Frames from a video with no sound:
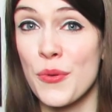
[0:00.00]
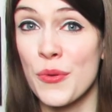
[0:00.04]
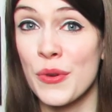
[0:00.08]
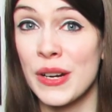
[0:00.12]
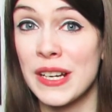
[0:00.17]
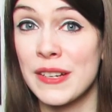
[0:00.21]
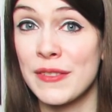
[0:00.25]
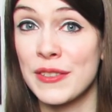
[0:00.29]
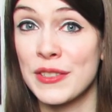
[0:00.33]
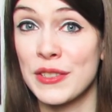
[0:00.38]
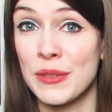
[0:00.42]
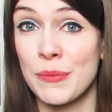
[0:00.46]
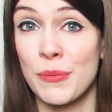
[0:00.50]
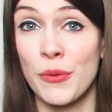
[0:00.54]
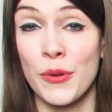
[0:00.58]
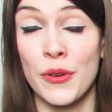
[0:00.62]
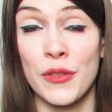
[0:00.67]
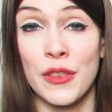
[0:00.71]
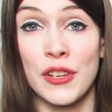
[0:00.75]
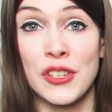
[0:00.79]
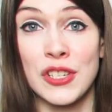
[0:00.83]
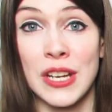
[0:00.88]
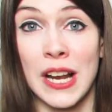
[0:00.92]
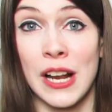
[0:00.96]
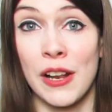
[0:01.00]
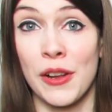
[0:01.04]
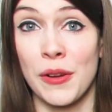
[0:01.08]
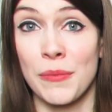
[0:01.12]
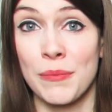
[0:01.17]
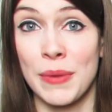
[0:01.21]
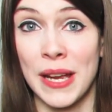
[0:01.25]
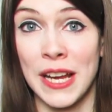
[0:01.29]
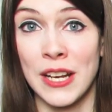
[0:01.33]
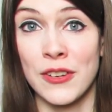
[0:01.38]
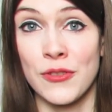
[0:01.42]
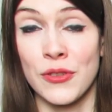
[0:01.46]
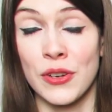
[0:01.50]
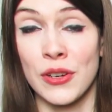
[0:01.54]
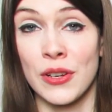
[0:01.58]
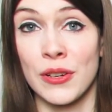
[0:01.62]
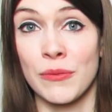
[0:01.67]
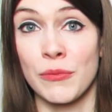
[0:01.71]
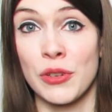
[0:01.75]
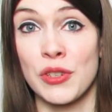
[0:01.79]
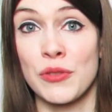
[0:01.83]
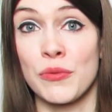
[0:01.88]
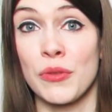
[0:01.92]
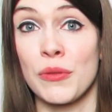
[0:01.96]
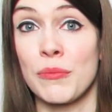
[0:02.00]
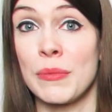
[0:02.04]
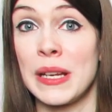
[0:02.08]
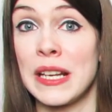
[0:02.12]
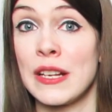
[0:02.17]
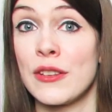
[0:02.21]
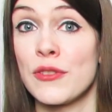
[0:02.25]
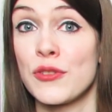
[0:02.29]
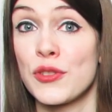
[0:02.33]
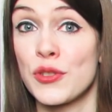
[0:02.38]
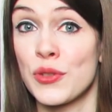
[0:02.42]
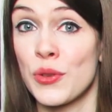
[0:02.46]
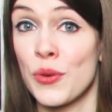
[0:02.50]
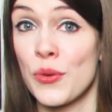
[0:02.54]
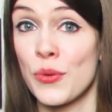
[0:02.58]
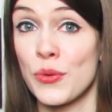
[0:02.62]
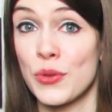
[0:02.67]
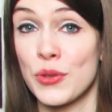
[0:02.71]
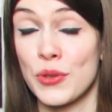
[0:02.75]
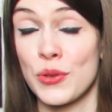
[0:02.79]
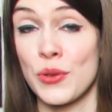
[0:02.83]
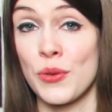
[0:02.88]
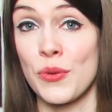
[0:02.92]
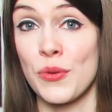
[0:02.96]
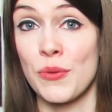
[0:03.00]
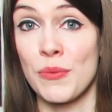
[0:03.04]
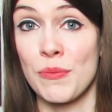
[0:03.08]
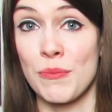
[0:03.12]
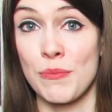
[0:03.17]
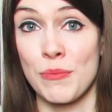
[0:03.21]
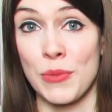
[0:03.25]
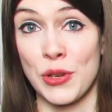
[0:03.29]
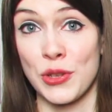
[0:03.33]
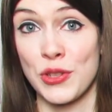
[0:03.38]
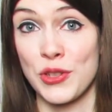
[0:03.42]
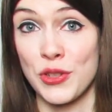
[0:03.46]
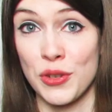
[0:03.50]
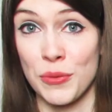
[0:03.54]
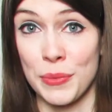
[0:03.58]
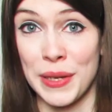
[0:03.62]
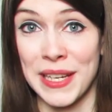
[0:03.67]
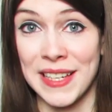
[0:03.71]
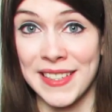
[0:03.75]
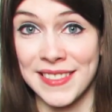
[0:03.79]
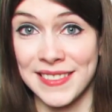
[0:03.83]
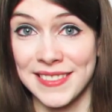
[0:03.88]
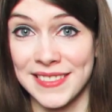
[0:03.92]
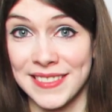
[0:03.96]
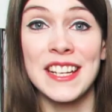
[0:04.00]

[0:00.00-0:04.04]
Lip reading: or even support the channel on Patreon, which would mean so, so much to me.